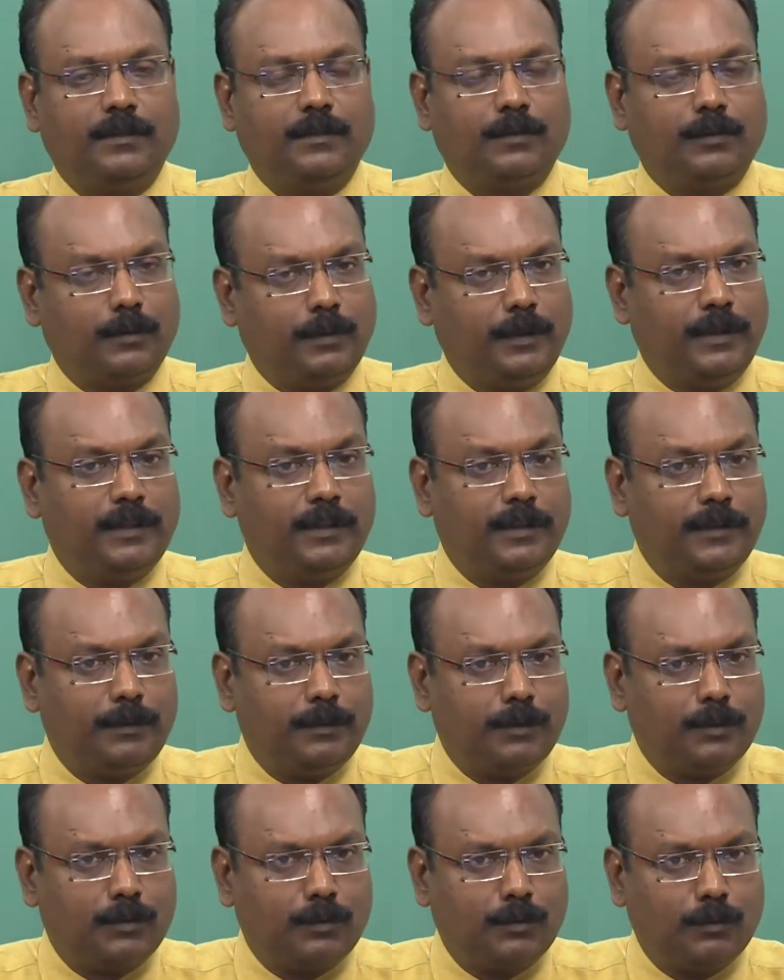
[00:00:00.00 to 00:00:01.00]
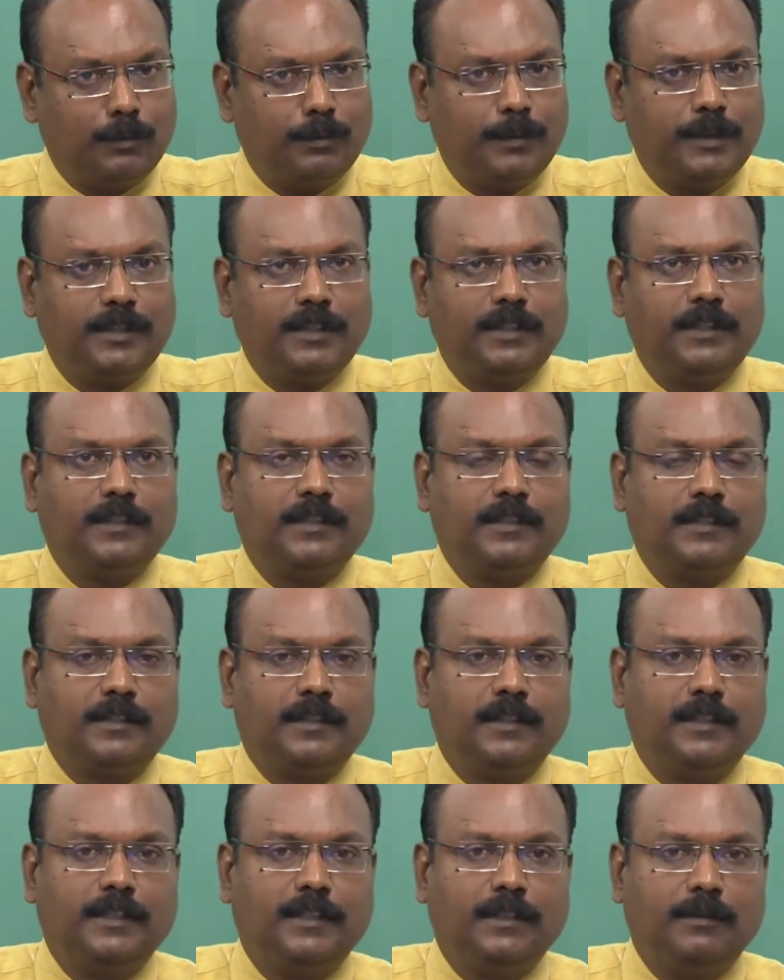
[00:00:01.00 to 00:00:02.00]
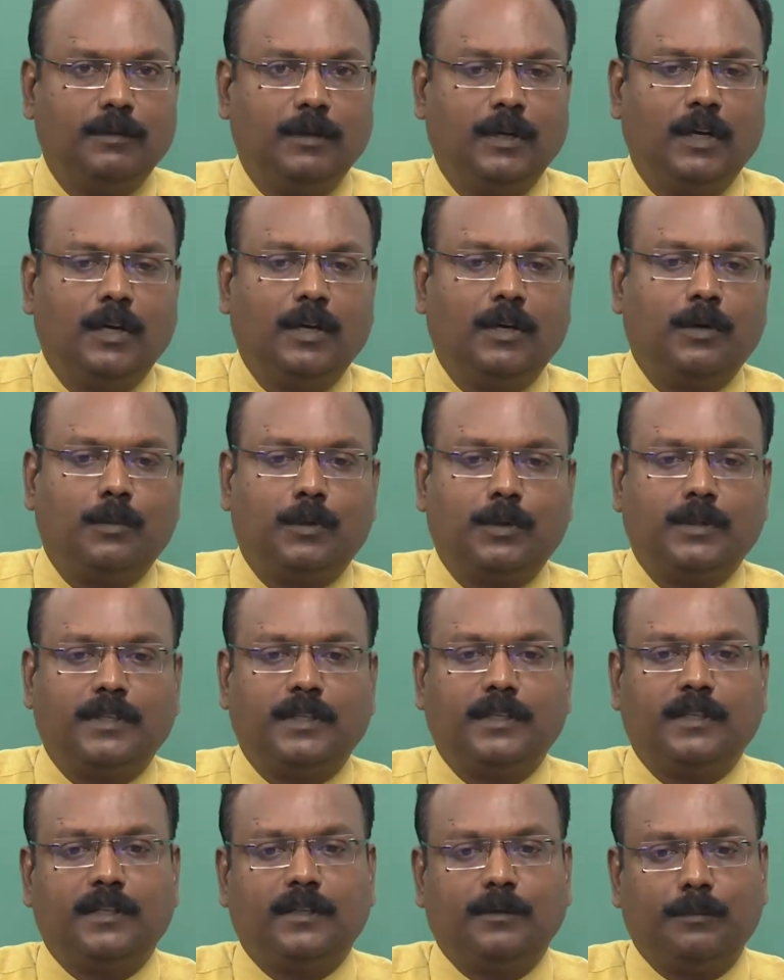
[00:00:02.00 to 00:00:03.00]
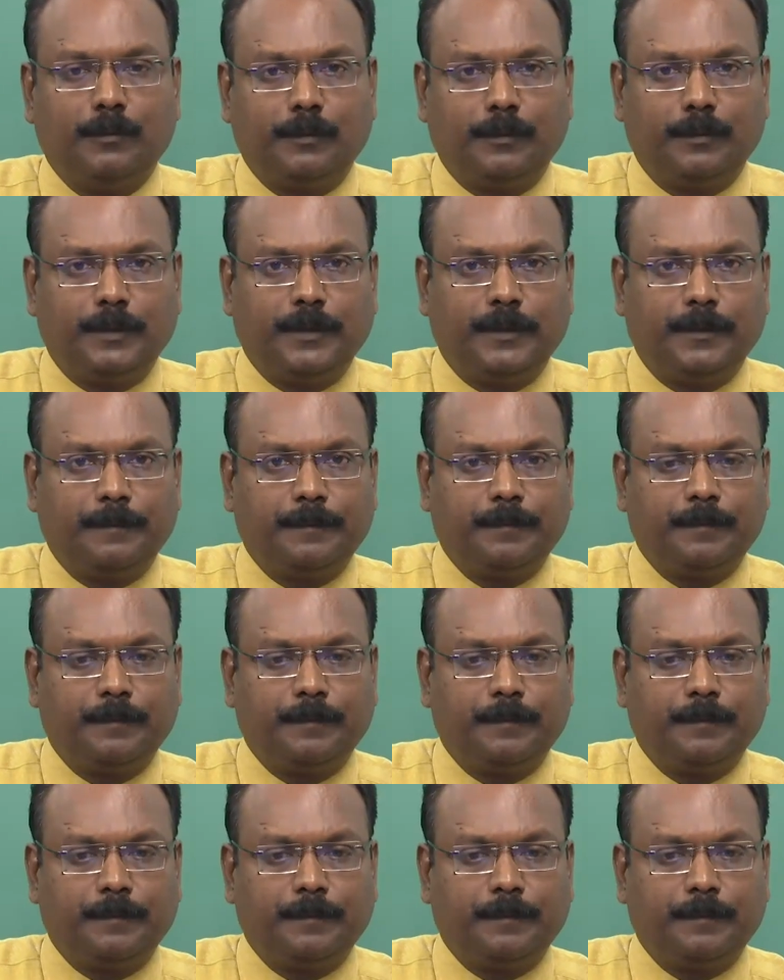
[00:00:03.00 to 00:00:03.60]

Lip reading: showing that you are so much interested in watching that movie.